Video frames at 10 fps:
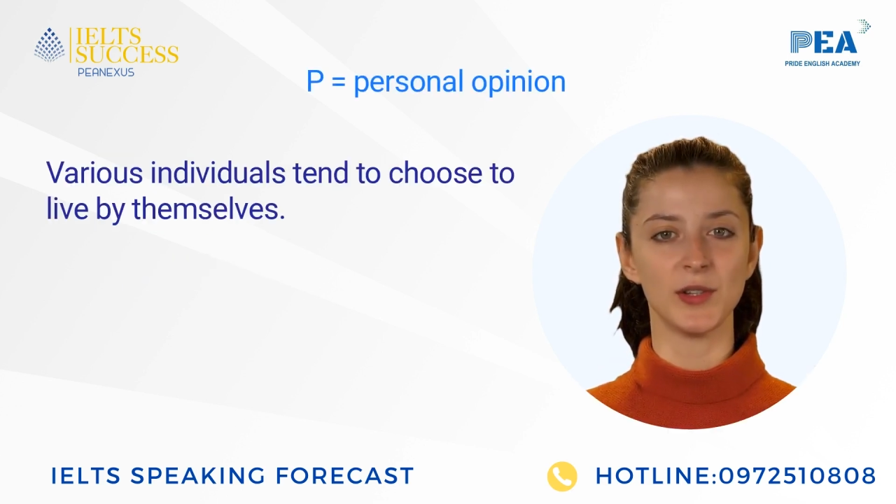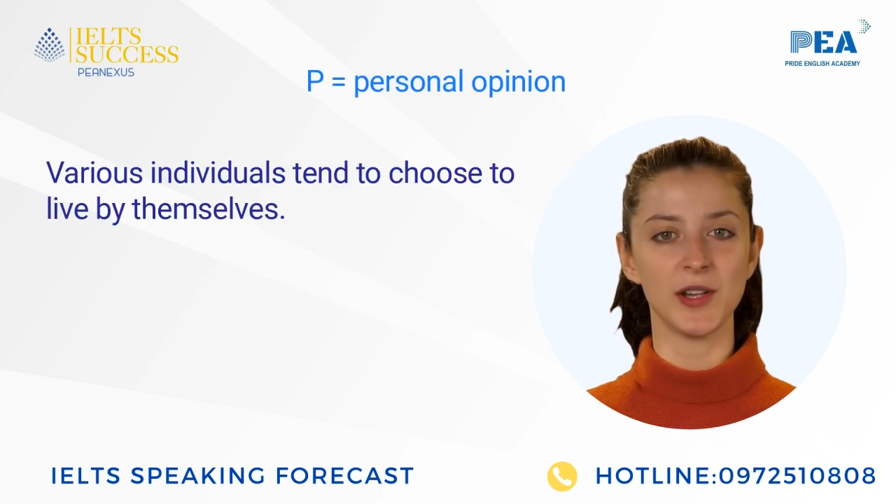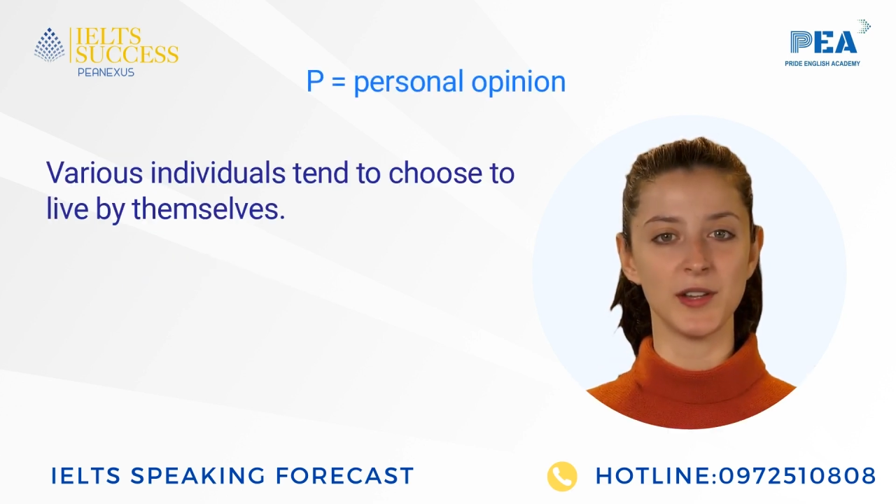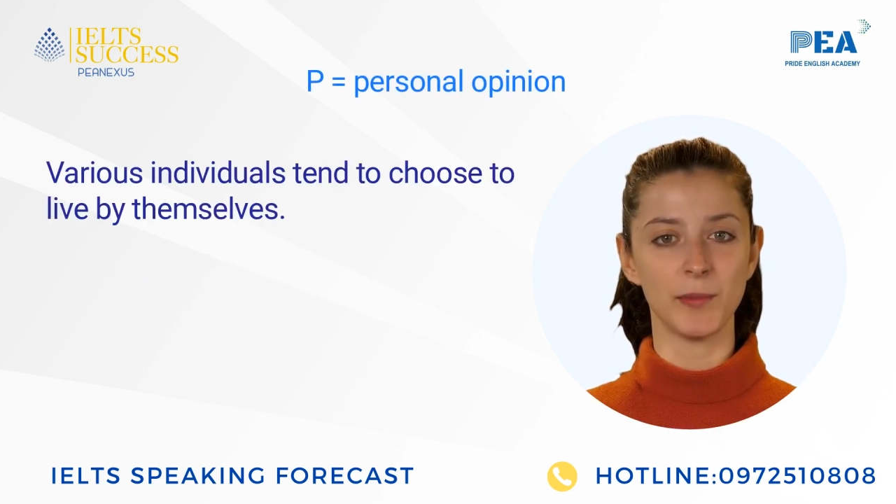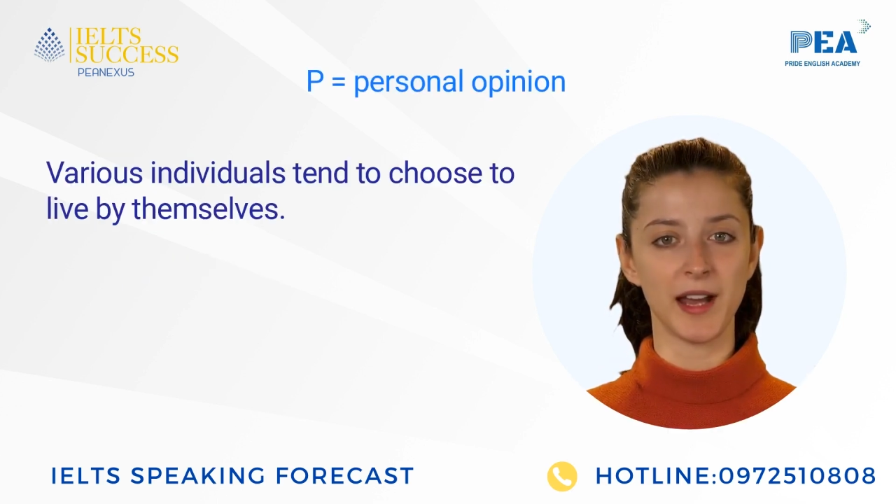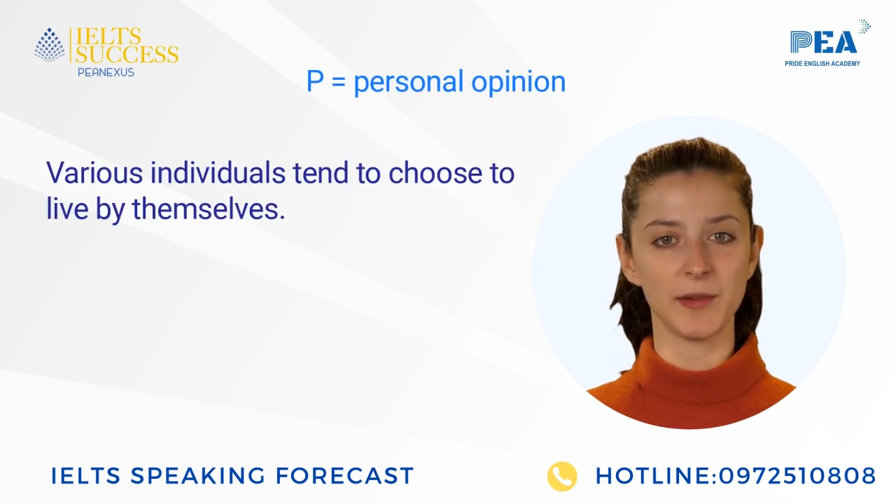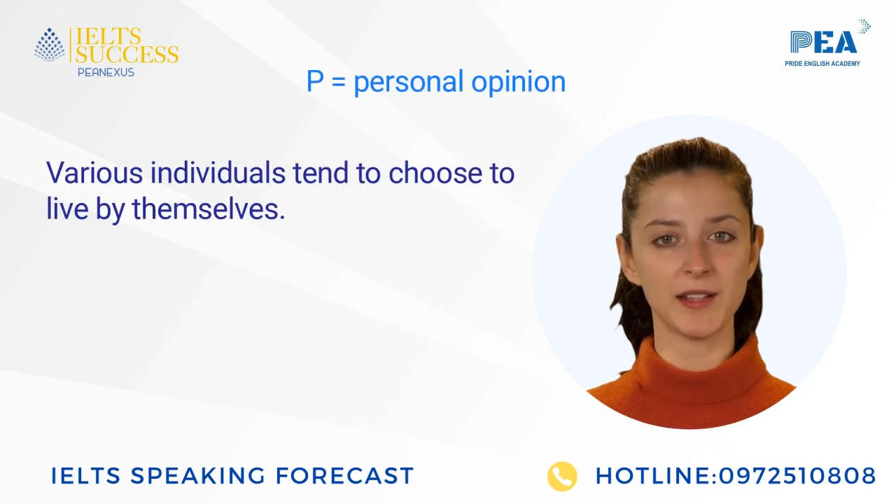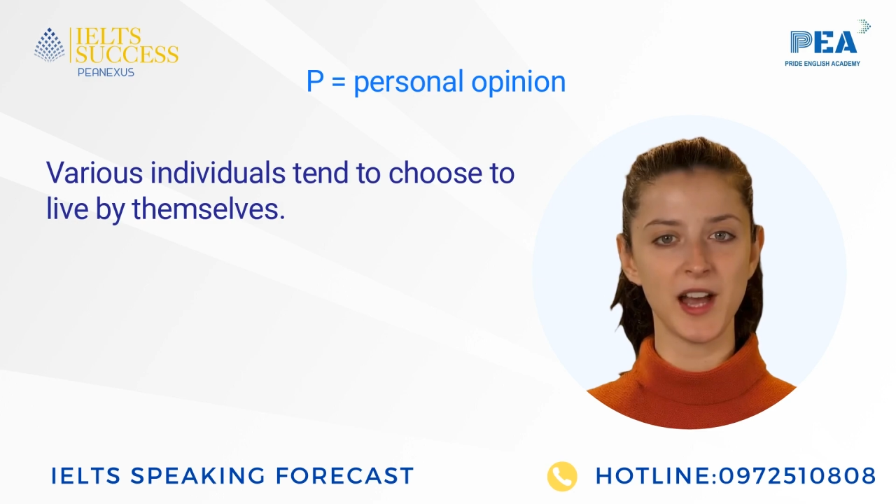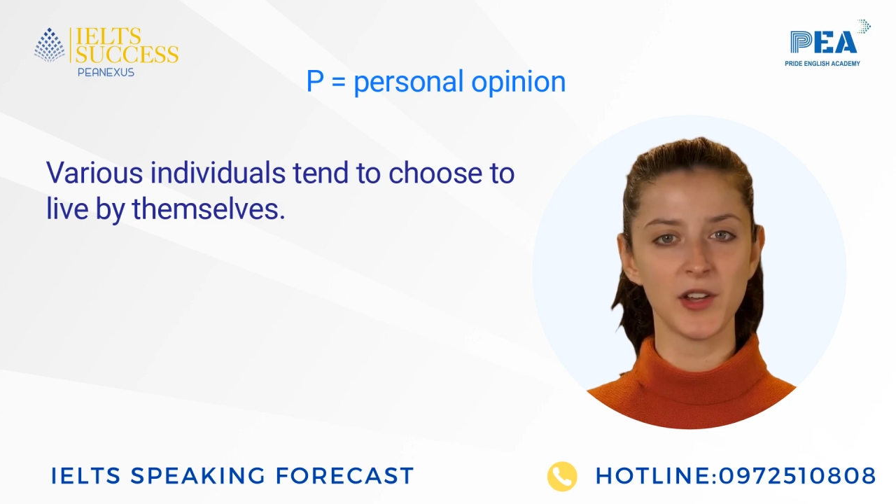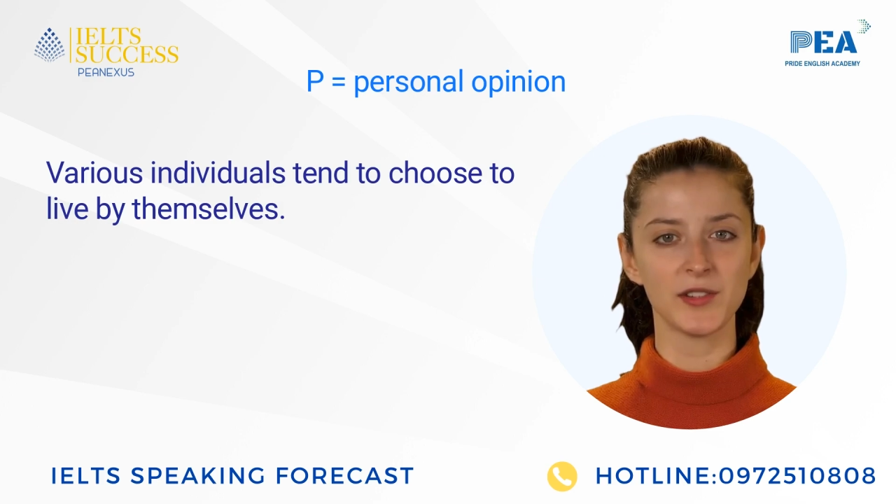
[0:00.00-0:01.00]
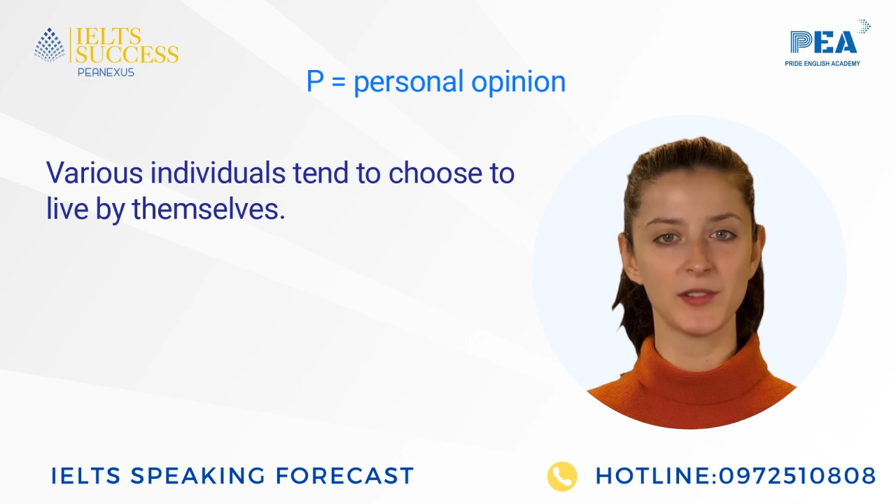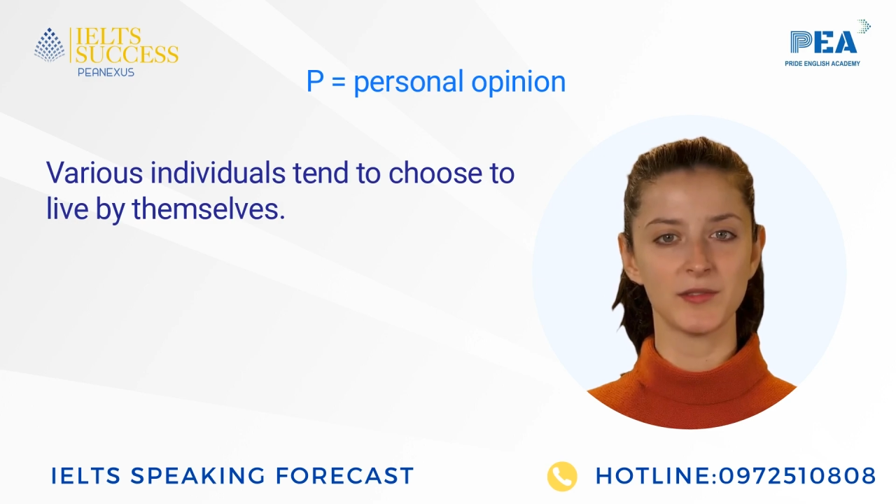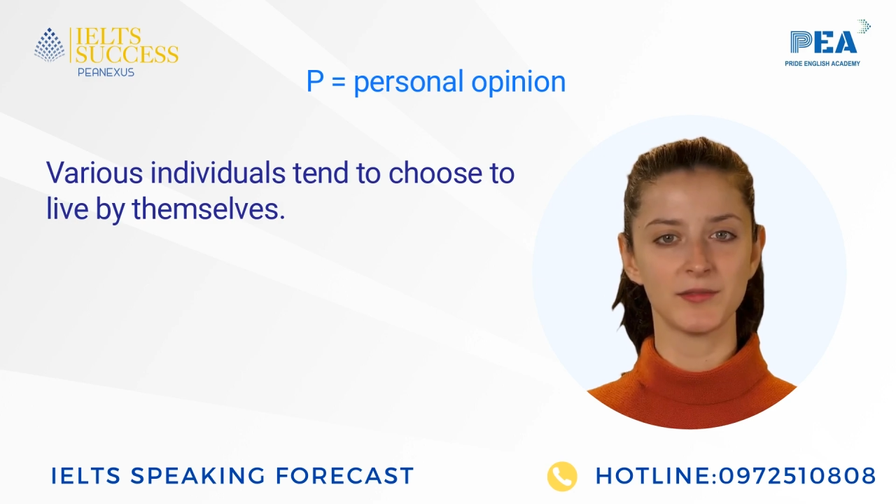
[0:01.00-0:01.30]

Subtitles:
to live by themselves.